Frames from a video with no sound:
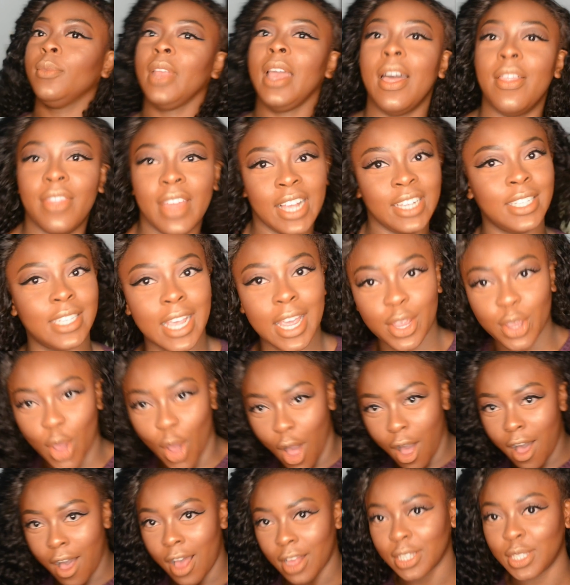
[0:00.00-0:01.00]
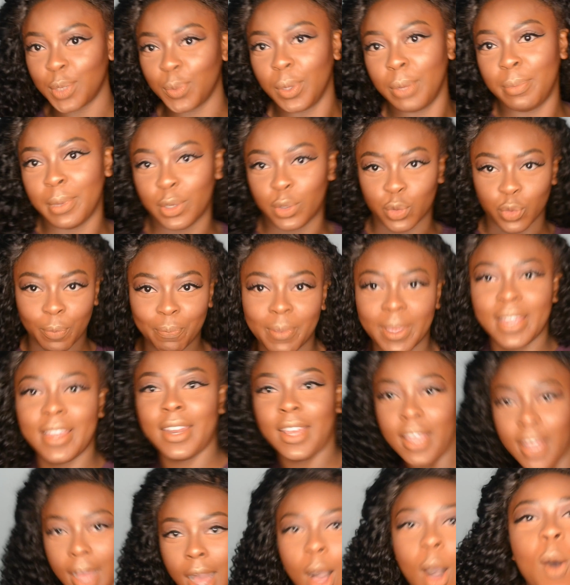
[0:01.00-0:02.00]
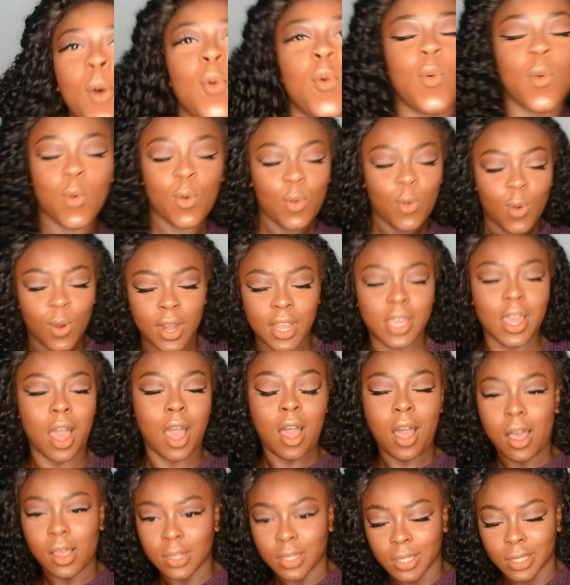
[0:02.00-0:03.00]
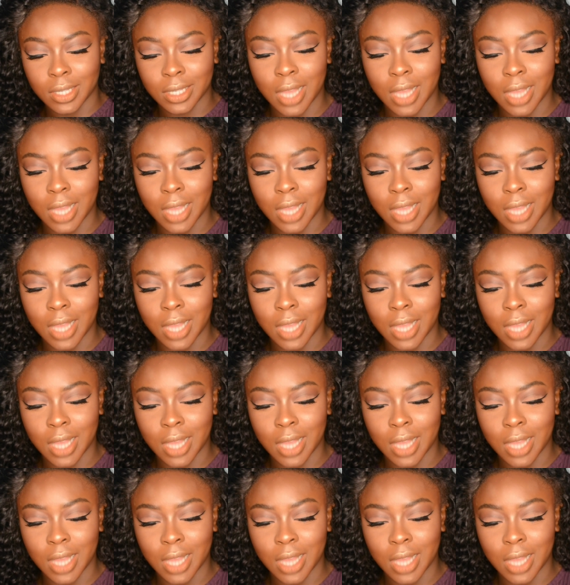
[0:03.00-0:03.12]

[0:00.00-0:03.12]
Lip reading: And that's it, y'all. We be dripping in gold, y'all.